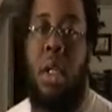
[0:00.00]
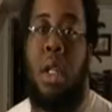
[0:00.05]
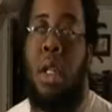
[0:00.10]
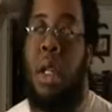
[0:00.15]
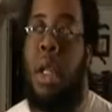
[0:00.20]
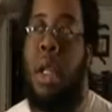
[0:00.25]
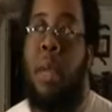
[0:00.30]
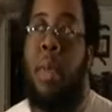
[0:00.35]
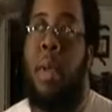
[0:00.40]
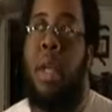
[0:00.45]

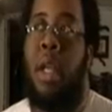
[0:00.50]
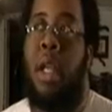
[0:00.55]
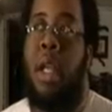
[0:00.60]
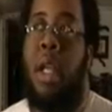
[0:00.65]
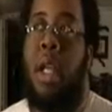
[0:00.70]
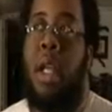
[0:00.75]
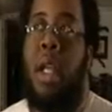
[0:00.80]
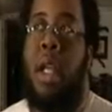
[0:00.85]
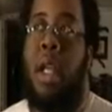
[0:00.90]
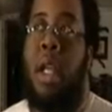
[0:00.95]
I mean,
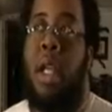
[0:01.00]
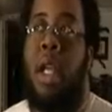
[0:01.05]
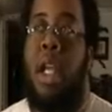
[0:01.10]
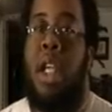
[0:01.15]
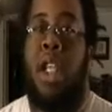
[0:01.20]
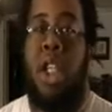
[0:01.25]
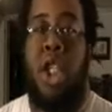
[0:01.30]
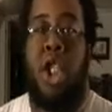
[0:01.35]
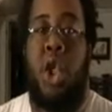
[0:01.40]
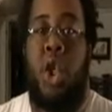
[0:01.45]

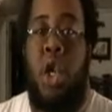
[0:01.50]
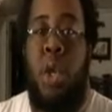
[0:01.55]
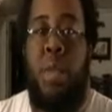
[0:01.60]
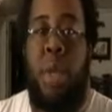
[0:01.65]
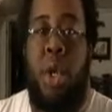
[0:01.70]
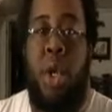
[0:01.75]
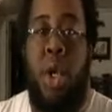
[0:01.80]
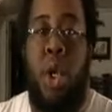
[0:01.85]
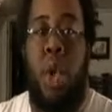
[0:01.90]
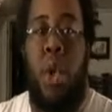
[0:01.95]
he's just going to
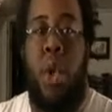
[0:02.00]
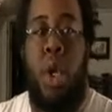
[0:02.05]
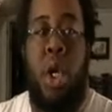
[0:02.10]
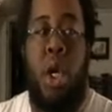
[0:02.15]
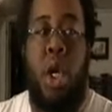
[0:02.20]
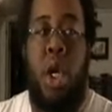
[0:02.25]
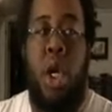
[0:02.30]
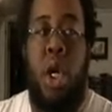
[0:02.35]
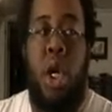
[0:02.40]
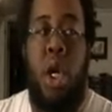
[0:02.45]
be
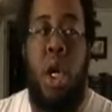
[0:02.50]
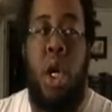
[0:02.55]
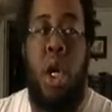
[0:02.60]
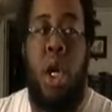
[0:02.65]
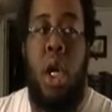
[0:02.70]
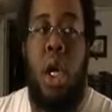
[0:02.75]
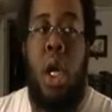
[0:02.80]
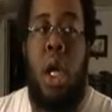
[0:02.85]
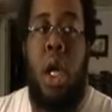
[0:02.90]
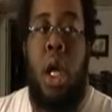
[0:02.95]
doing
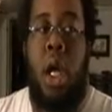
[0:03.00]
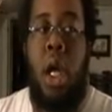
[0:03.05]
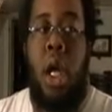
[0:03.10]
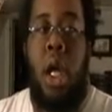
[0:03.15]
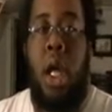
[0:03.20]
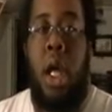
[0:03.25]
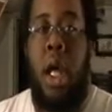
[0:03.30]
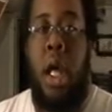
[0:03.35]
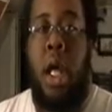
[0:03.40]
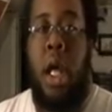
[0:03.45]

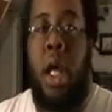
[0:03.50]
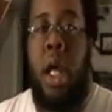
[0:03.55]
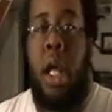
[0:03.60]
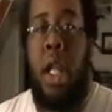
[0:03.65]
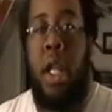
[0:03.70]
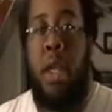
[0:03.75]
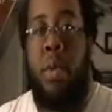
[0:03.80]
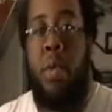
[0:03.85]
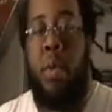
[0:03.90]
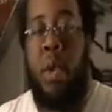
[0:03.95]

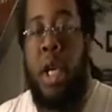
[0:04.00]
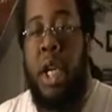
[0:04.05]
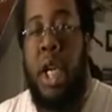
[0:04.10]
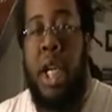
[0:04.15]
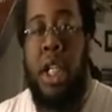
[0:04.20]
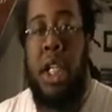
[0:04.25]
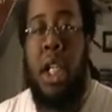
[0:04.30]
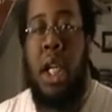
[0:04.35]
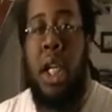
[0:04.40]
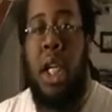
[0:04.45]
and what
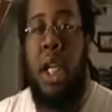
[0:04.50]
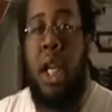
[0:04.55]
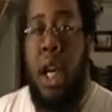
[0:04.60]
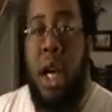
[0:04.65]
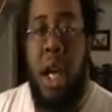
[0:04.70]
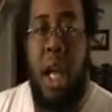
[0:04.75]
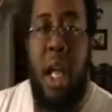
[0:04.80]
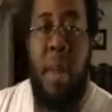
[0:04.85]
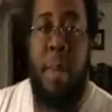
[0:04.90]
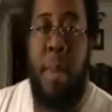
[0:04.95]
needs to get
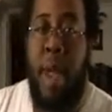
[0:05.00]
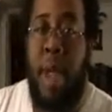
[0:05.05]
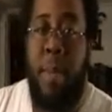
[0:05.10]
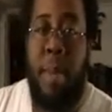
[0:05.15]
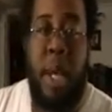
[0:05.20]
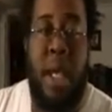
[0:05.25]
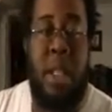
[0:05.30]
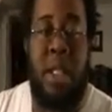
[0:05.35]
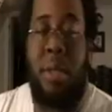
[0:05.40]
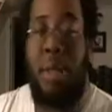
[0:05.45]
done. He may
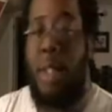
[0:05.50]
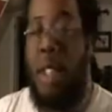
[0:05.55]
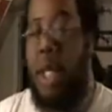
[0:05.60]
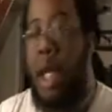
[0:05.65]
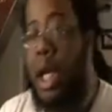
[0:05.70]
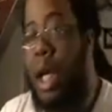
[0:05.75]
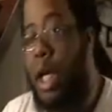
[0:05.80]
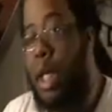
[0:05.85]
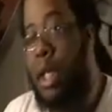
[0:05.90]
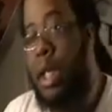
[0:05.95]
make some
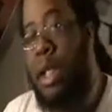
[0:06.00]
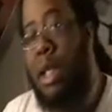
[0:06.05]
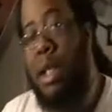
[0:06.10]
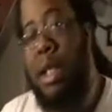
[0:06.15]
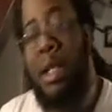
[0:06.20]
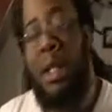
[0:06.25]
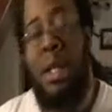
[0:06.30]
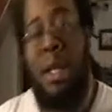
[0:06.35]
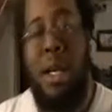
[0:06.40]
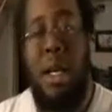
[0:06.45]

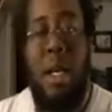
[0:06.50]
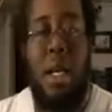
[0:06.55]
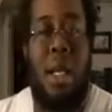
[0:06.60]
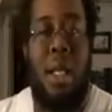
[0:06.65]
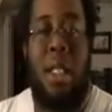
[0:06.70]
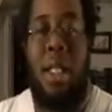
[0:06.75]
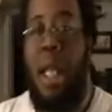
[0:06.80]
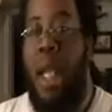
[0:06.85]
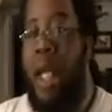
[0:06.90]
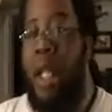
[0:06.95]
changes and
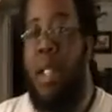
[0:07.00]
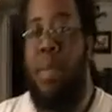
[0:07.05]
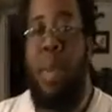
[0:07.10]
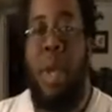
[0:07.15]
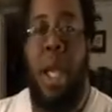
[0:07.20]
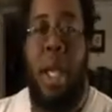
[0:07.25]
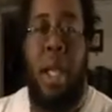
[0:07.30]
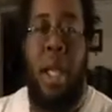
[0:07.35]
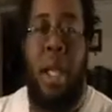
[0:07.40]
things may